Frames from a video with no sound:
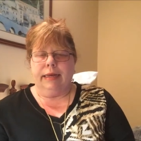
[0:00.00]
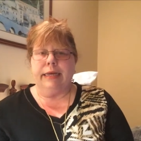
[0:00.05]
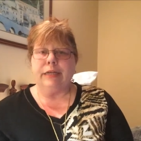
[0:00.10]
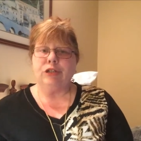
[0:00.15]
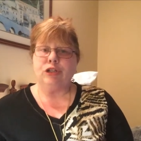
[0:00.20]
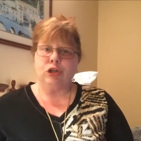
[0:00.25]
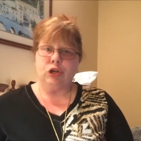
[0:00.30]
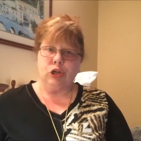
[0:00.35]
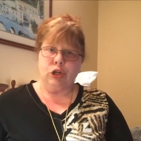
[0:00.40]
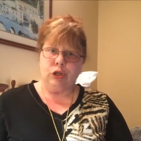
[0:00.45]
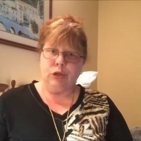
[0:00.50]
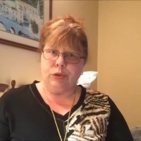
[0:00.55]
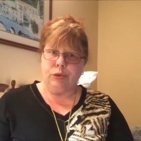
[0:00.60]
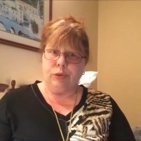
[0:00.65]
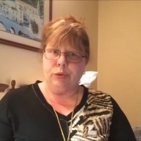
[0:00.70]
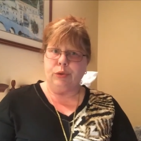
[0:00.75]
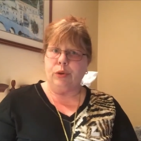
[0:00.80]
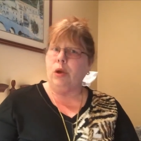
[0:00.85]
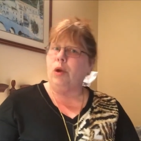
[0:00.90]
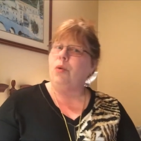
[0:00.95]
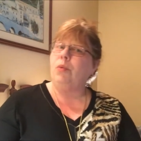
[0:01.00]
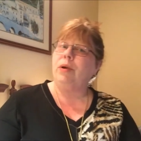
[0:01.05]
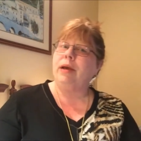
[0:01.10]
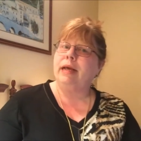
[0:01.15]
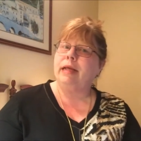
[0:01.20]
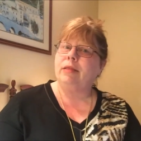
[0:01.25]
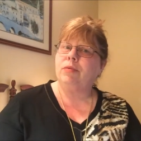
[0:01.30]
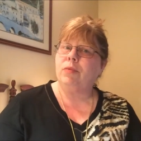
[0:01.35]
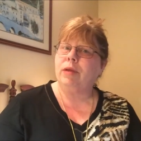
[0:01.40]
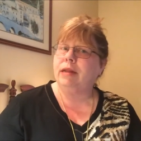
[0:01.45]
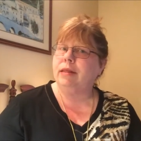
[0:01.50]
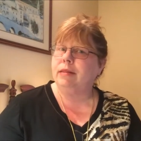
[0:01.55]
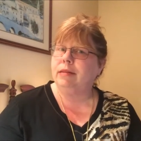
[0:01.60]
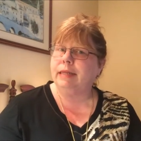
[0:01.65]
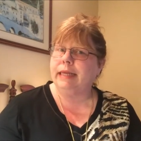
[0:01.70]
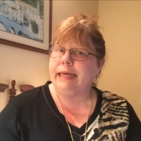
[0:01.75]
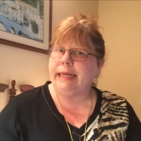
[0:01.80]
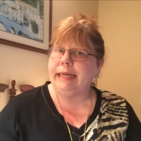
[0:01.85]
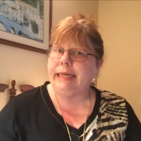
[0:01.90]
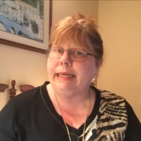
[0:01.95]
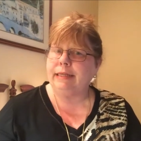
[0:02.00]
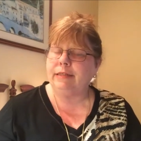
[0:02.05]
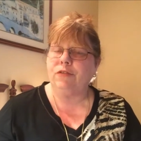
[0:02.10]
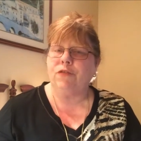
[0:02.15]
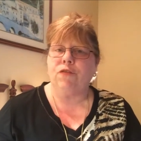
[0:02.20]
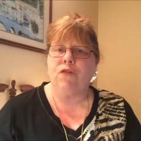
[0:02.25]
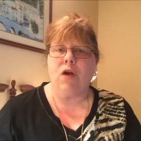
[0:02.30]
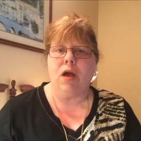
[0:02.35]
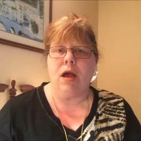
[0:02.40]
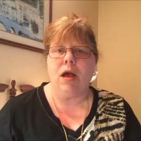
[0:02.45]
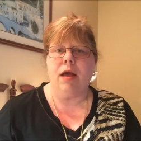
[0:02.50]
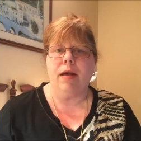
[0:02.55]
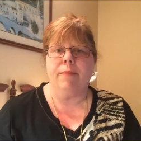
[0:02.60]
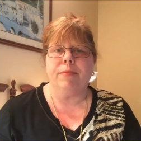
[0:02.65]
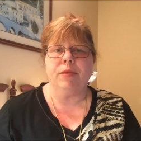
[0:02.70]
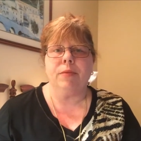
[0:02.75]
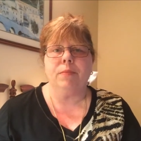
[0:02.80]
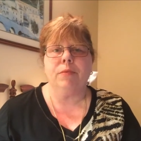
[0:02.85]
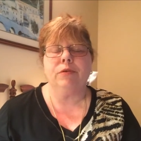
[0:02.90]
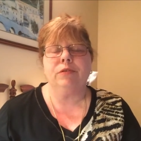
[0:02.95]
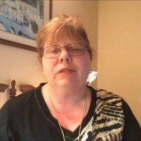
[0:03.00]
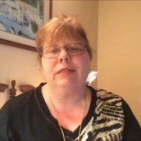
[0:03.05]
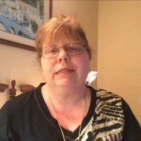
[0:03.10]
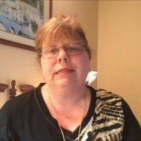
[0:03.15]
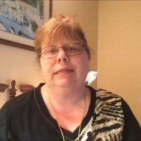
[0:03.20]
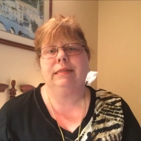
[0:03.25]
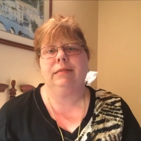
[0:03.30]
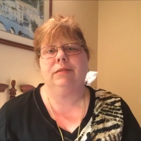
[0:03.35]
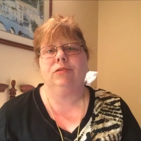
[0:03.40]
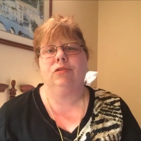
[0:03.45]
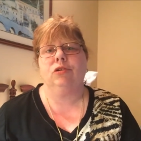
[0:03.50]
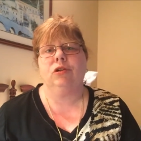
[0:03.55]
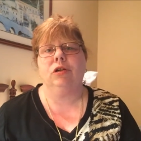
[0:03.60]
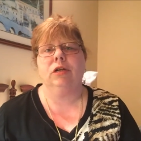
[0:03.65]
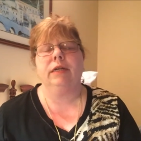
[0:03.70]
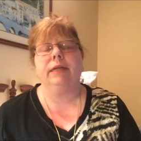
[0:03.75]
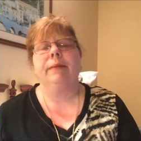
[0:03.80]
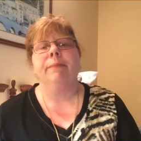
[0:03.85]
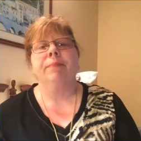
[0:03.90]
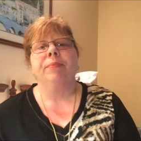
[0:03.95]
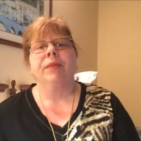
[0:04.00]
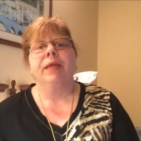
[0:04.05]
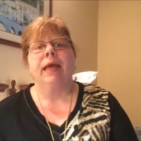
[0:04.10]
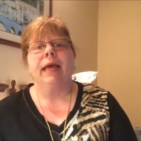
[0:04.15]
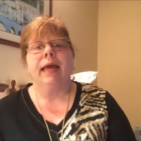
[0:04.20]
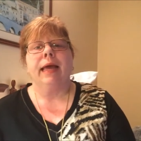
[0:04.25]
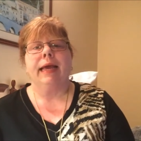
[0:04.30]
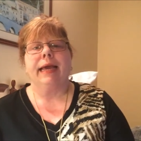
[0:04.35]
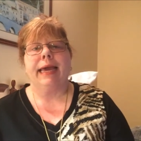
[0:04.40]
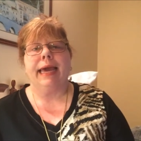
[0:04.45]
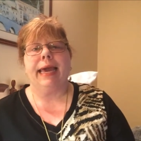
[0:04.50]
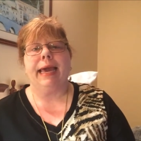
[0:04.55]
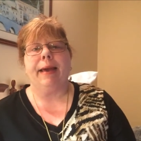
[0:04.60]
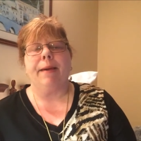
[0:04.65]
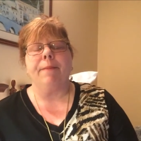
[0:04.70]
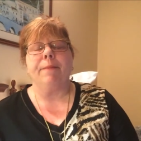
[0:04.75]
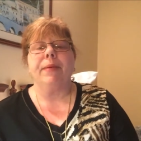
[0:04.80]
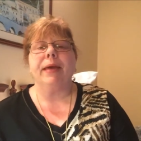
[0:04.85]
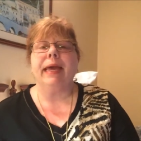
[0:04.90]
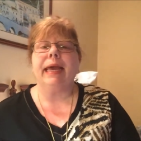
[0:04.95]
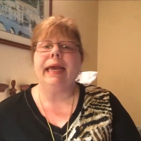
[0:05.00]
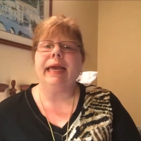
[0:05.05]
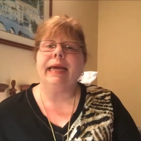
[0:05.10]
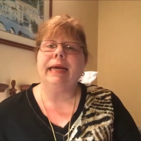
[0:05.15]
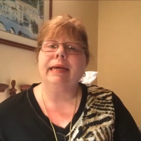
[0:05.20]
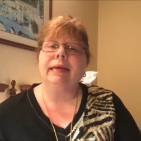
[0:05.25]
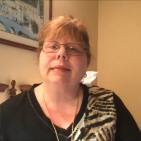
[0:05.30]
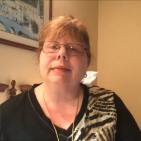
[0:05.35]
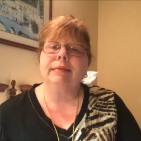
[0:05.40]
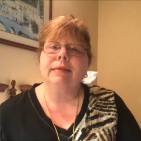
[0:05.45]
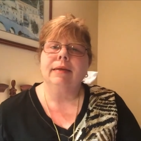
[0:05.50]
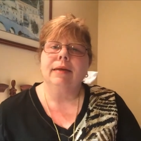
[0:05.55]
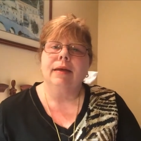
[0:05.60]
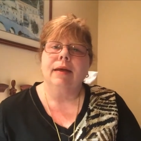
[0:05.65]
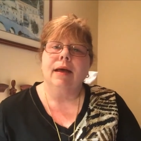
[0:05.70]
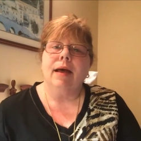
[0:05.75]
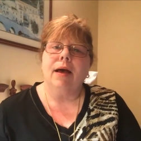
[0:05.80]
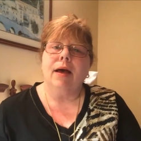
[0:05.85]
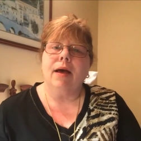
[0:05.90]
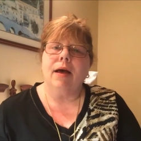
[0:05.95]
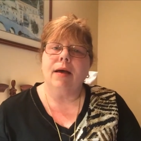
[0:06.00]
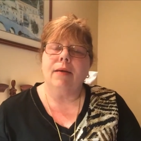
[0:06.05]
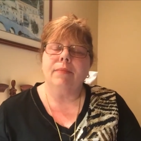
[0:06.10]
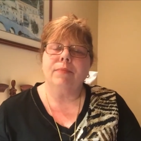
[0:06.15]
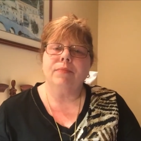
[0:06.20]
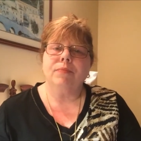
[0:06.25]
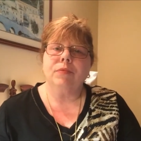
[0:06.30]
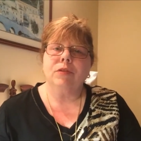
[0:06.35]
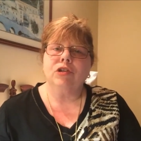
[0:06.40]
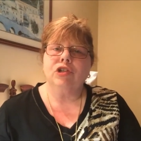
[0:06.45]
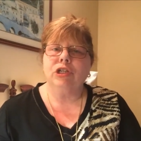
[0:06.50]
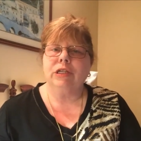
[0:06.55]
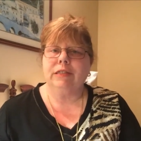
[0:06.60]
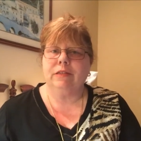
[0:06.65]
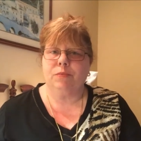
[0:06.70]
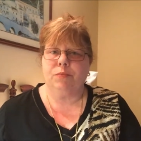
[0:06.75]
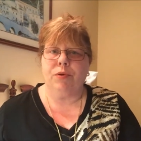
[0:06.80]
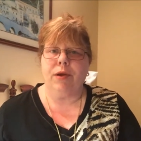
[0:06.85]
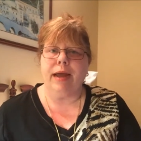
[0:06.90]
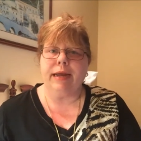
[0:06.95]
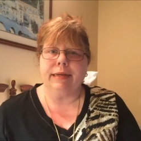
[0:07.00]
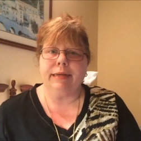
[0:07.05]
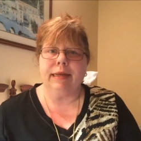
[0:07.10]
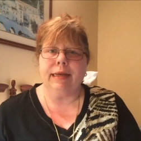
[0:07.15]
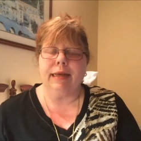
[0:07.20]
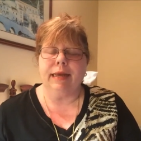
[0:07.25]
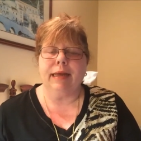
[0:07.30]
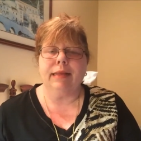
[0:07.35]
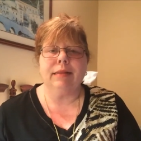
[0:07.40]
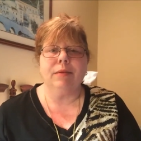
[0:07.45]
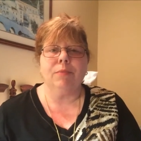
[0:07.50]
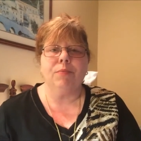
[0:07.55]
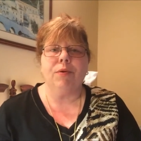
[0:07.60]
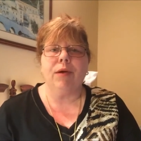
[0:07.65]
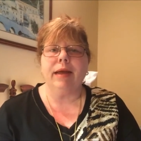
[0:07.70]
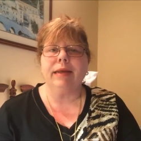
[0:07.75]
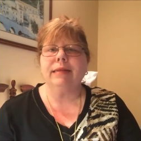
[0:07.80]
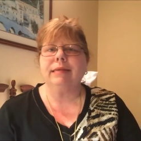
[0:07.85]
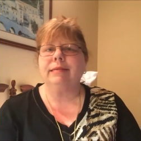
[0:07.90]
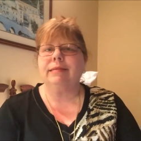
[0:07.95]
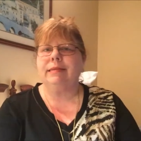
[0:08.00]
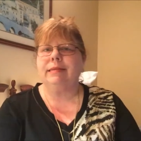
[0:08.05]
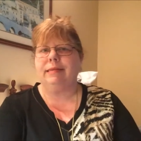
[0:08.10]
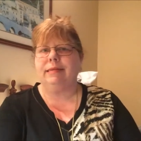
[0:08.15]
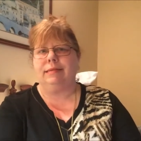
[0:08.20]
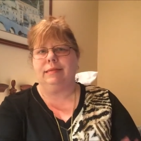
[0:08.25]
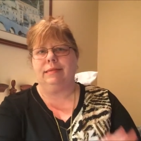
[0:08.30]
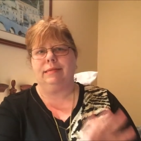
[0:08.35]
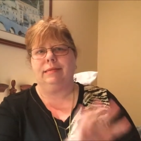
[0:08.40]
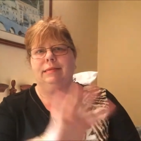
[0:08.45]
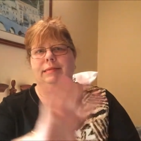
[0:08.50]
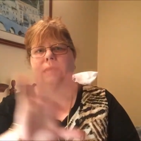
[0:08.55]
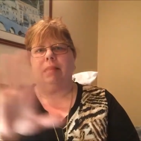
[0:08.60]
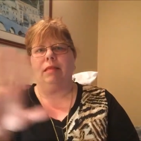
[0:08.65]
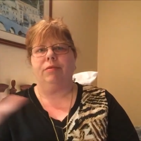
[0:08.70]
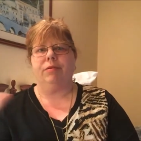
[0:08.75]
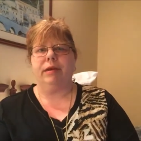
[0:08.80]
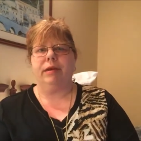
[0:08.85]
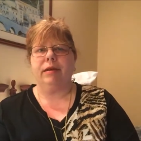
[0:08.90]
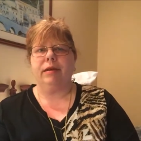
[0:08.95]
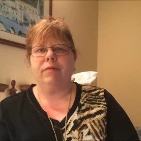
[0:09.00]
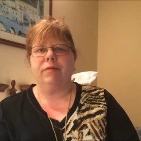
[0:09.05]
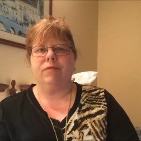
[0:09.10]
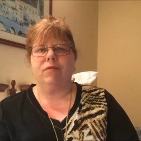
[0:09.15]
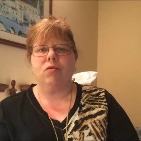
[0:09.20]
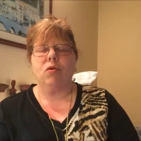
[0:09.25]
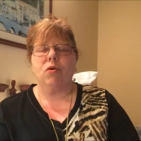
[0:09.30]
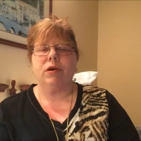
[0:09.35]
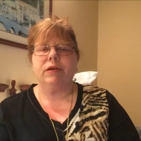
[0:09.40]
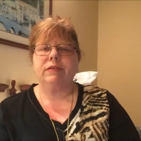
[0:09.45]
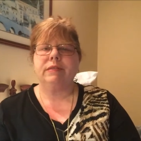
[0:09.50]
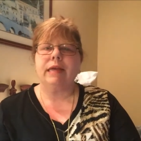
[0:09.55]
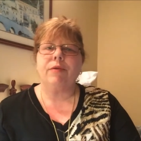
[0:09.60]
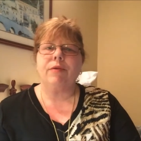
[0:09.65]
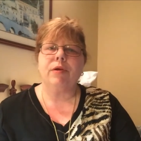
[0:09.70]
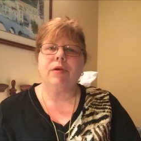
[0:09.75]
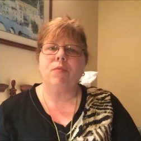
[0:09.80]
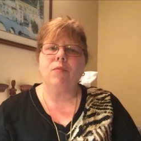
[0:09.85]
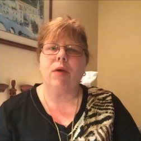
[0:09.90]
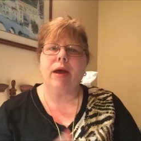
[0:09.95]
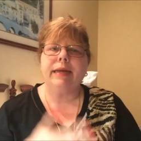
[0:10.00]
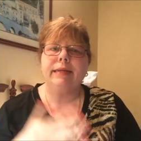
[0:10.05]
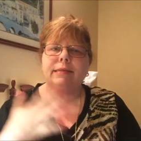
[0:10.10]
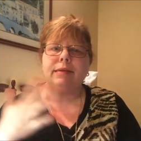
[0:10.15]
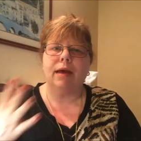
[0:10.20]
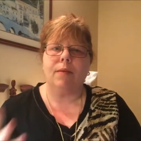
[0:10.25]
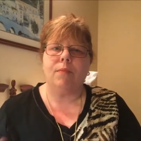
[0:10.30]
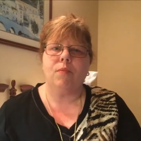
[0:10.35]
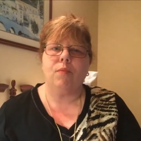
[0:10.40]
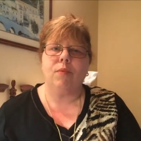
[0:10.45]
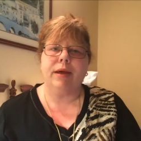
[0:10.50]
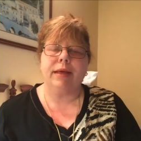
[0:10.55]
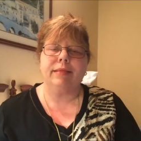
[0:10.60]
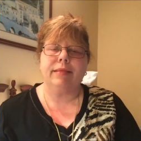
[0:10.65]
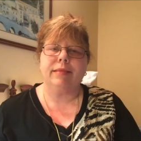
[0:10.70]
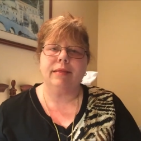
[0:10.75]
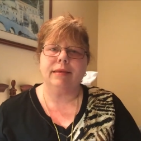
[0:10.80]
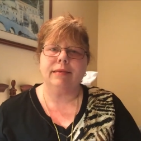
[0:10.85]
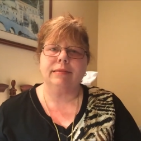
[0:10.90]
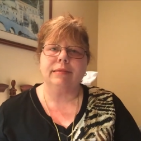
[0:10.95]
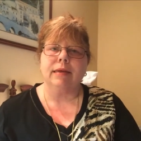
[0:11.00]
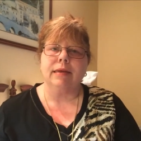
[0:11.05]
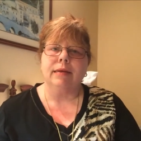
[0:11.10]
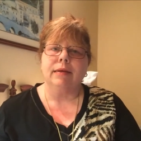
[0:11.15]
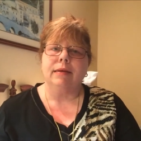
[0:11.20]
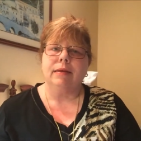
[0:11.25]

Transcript: interlude with one of the ladies from the Mercy Sisterhood camp, and she gets pregnant, and the pregnancy is accelerated, of course, and we wind up with this